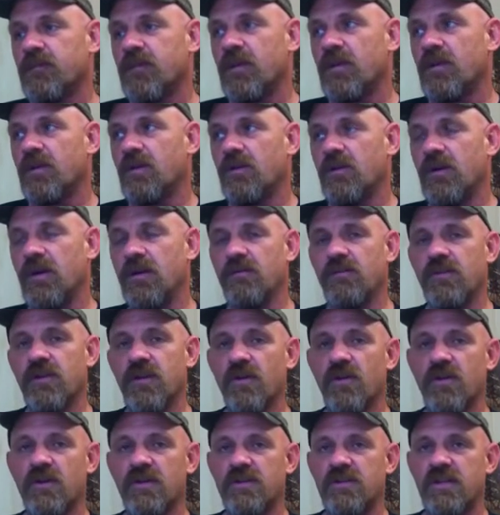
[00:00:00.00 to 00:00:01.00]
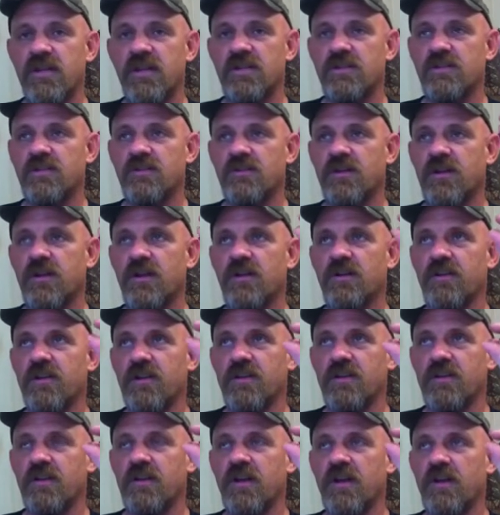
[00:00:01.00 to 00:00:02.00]
you know, even though it says on there
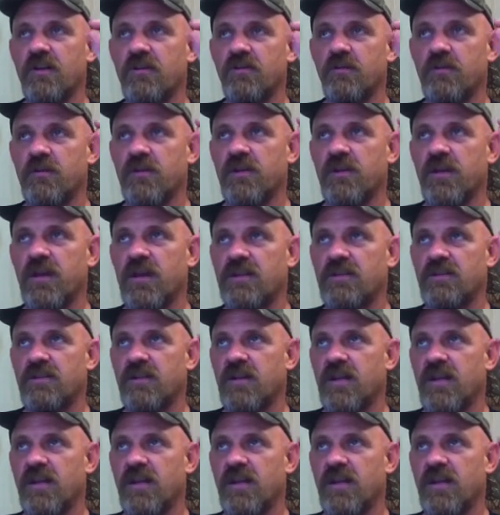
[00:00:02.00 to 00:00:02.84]
that the government has a